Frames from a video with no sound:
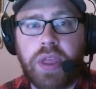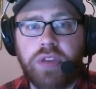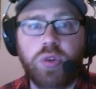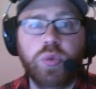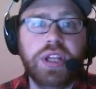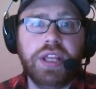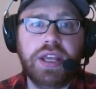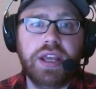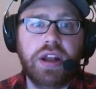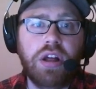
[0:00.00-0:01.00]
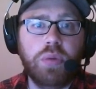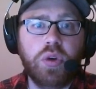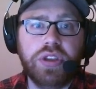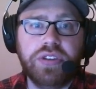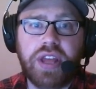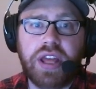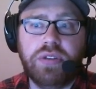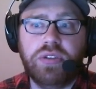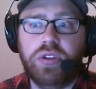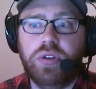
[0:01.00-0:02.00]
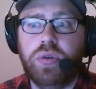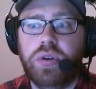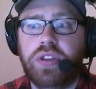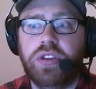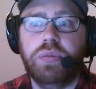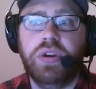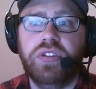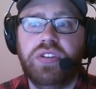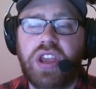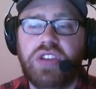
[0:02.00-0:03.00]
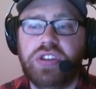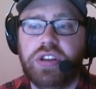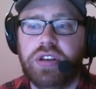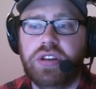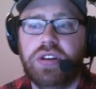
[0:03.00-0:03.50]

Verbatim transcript: So really, it all boils down to this presentation